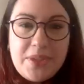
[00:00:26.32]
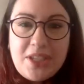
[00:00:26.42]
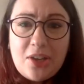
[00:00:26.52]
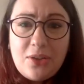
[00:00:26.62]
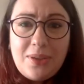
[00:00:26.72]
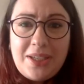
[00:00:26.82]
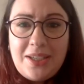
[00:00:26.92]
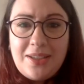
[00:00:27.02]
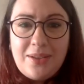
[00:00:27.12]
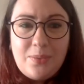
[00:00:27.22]
So
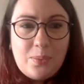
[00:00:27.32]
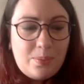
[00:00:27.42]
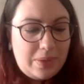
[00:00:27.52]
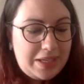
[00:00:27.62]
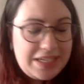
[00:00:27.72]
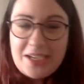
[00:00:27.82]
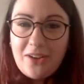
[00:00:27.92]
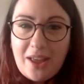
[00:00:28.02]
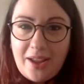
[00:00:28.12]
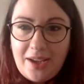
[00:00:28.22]
Lydia
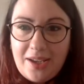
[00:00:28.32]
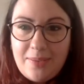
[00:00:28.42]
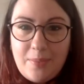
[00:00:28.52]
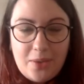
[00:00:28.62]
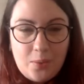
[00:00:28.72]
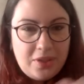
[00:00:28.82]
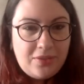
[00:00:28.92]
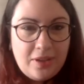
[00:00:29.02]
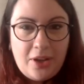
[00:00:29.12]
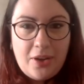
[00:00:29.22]
and I, my
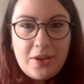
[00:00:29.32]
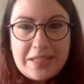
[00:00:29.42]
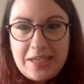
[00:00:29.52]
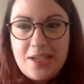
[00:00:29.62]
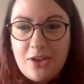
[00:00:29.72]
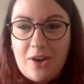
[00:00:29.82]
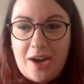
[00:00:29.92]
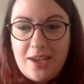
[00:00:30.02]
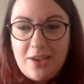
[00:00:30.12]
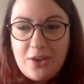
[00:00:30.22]
wonderful co-host Lydia Craig,